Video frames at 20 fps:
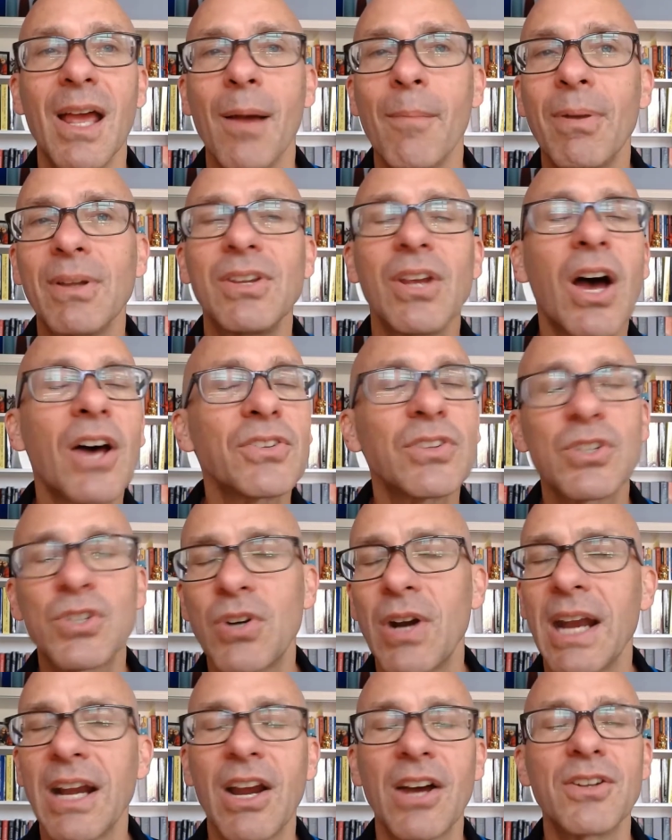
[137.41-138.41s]
But they also
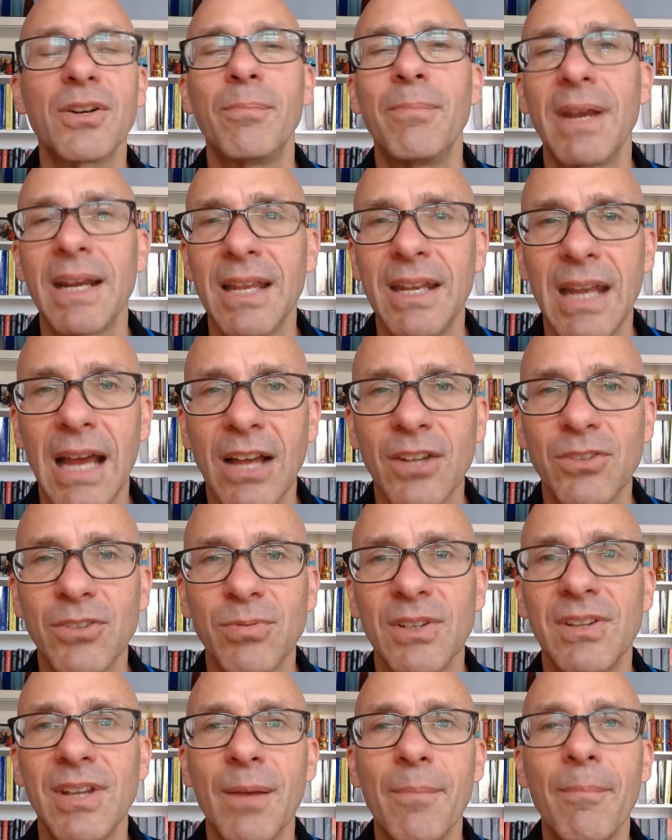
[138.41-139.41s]
track other big
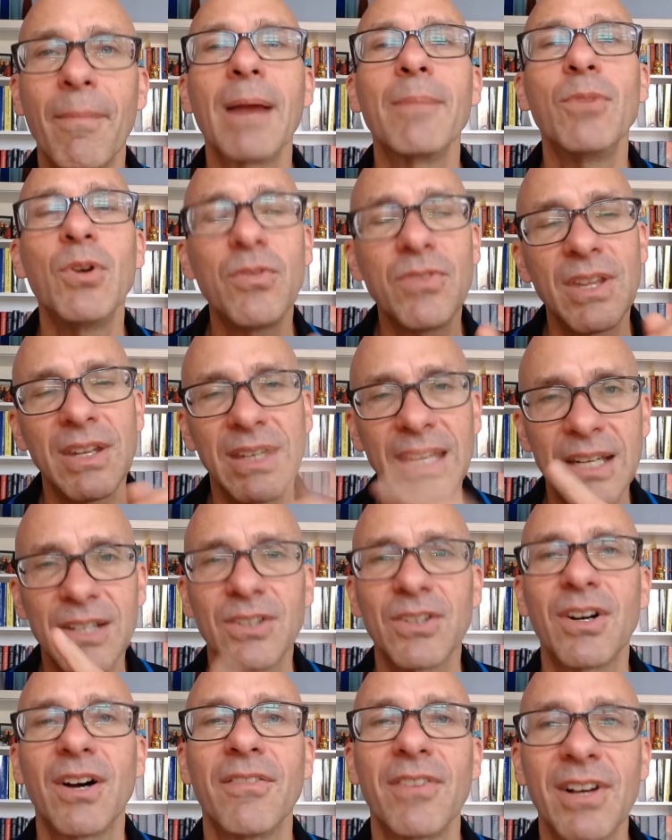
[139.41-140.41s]
announcements that might move the
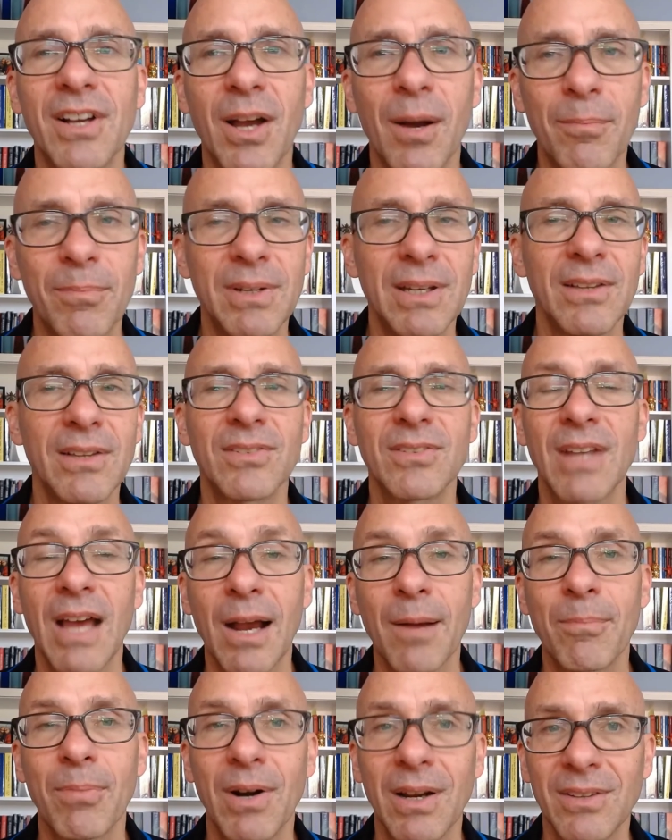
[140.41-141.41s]
needle of a company's
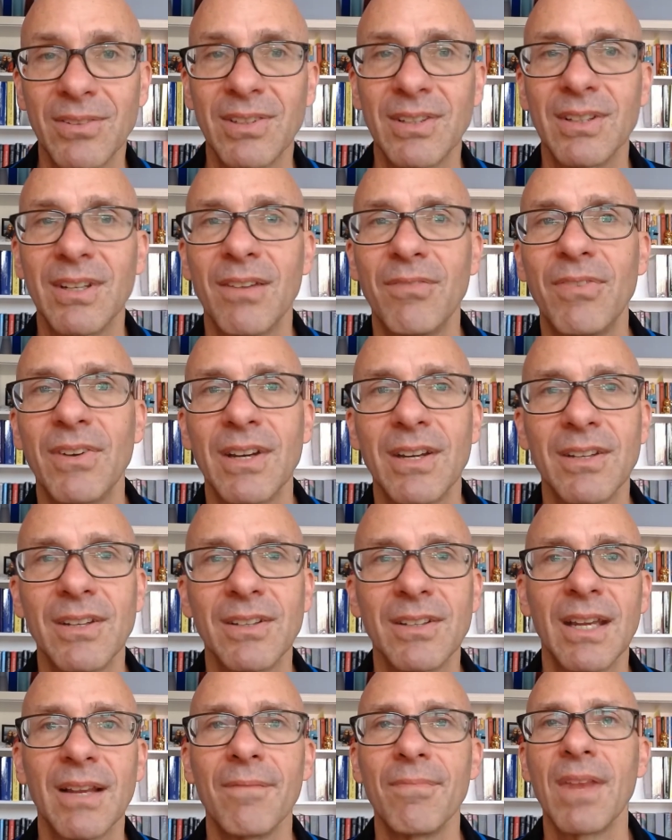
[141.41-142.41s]
stock price
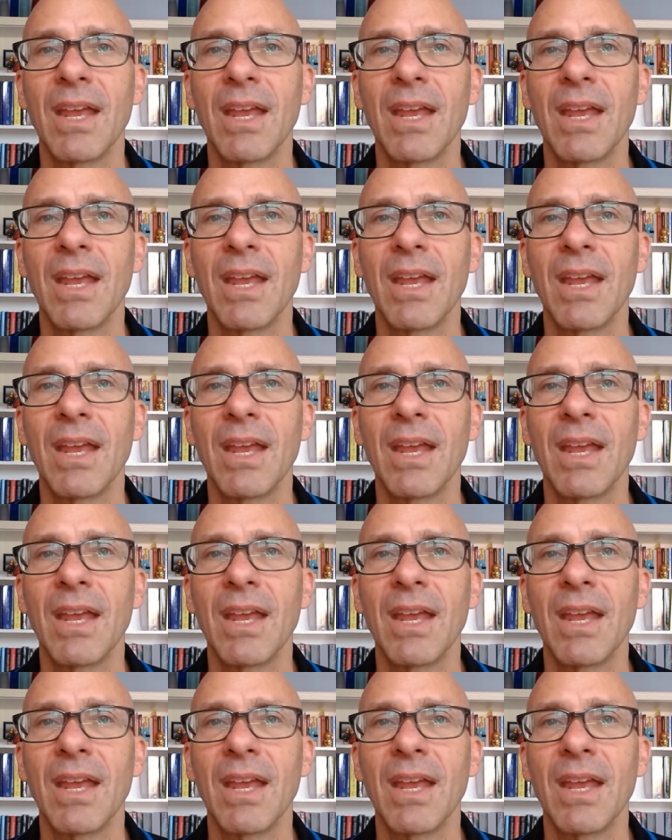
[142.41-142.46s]
significantly.